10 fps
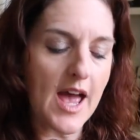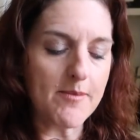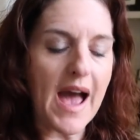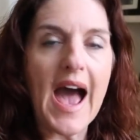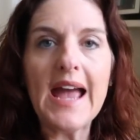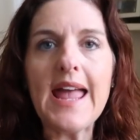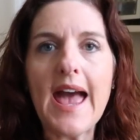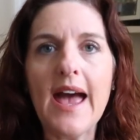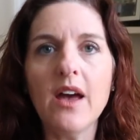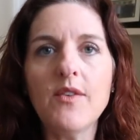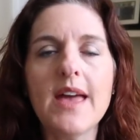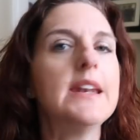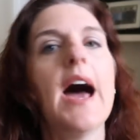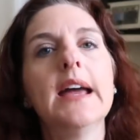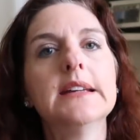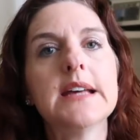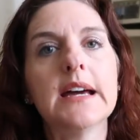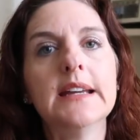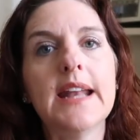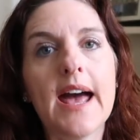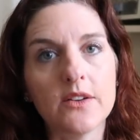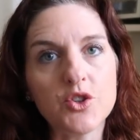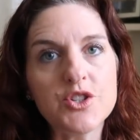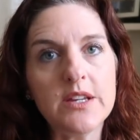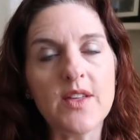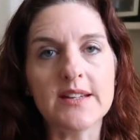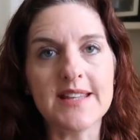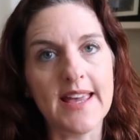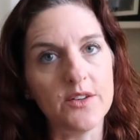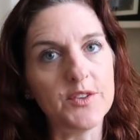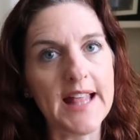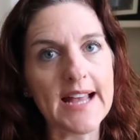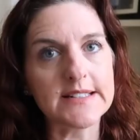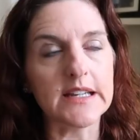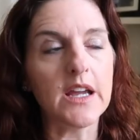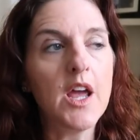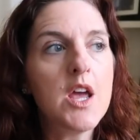I have an iodine allergy that is anaphylactic.